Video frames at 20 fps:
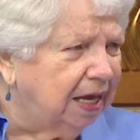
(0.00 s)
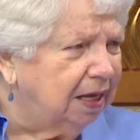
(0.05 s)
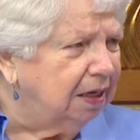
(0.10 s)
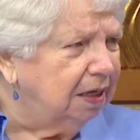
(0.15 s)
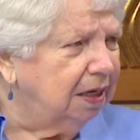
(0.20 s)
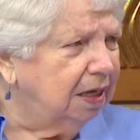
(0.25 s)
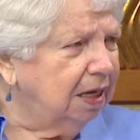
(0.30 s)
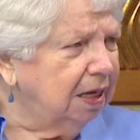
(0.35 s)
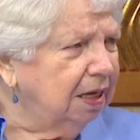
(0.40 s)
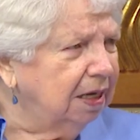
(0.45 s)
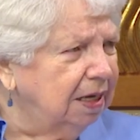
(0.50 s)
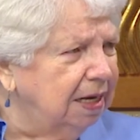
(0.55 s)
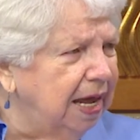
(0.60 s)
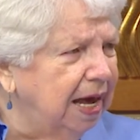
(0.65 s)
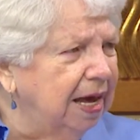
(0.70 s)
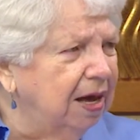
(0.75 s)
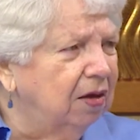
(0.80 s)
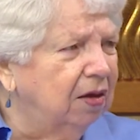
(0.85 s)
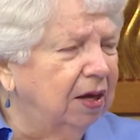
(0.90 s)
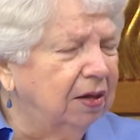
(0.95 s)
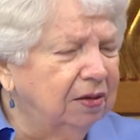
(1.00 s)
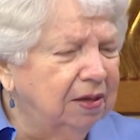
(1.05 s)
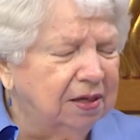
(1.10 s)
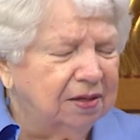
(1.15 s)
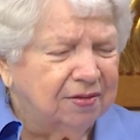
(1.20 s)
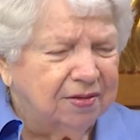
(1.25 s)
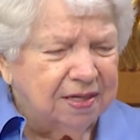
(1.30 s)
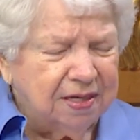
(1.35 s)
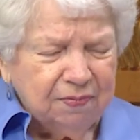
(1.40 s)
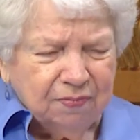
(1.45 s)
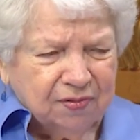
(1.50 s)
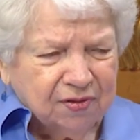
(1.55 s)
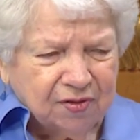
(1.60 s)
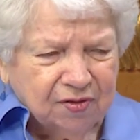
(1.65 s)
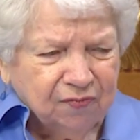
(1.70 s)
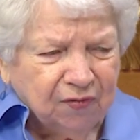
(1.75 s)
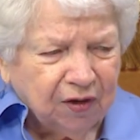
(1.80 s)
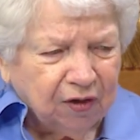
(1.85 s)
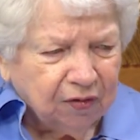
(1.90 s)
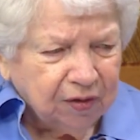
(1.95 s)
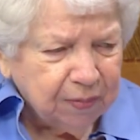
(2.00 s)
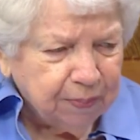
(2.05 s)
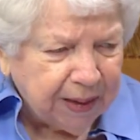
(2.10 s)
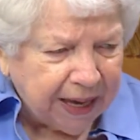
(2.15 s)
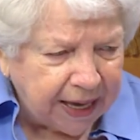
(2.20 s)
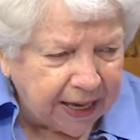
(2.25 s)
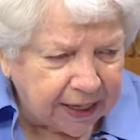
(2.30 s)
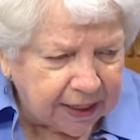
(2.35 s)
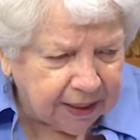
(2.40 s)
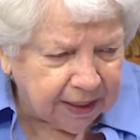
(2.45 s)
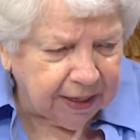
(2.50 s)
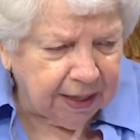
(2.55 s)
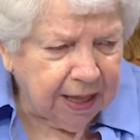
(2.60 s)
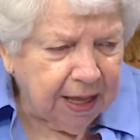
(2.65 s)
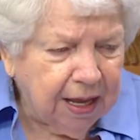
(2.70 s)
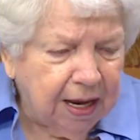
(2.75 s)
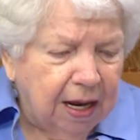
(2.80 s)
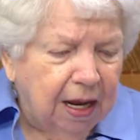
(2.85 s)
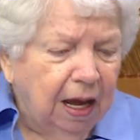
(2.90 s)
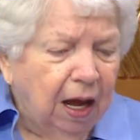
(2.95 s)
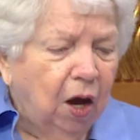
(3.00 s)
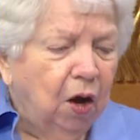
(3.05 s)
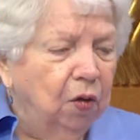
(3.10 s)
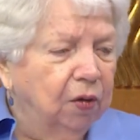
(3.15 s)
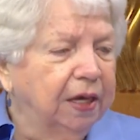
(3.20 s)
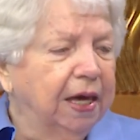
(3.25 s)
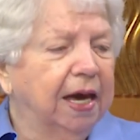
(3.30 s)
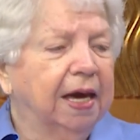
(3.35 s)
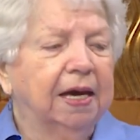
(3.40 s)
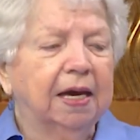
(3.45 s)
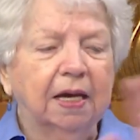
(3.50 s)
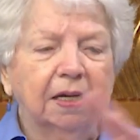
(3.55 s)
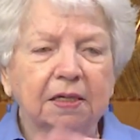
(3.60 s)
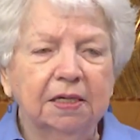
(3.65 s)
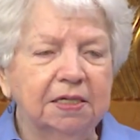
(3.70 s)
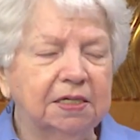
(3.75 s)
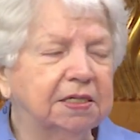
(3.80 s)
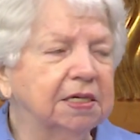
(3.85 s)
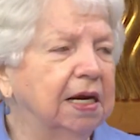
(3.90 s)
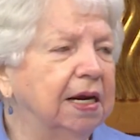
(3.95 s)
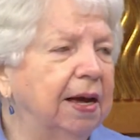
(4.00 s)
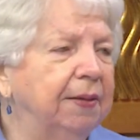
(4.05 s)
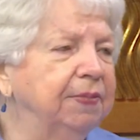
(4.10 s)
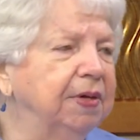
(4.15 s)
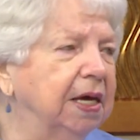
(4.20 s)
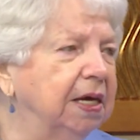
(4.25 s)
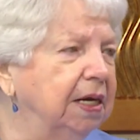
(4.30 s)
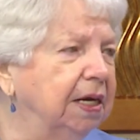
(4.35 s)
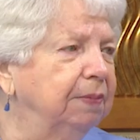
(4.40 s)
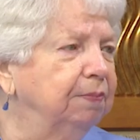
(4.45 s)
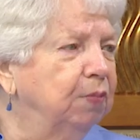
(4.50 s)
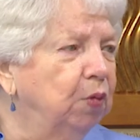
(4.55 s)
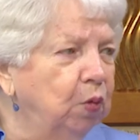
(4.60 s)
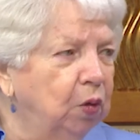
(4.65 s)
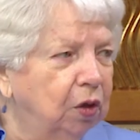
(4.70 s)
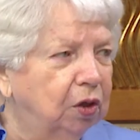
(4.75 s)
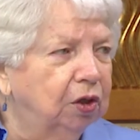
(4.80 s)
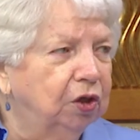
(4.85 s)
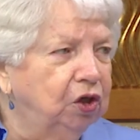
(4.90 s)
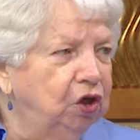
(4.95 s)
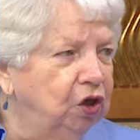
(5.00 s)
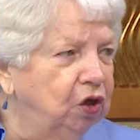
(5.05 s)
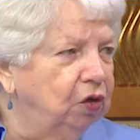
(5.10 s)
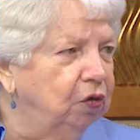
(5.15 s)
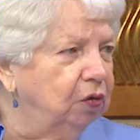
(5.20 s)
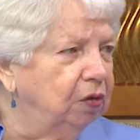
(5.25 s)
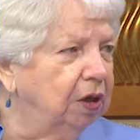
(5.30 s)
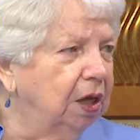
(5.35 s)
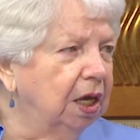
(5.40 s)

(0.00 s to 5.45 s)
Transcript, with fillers: that. Yeah. Now it seems very bad. Right. Okay. Listen, okay. I'm getting more. Cues. We could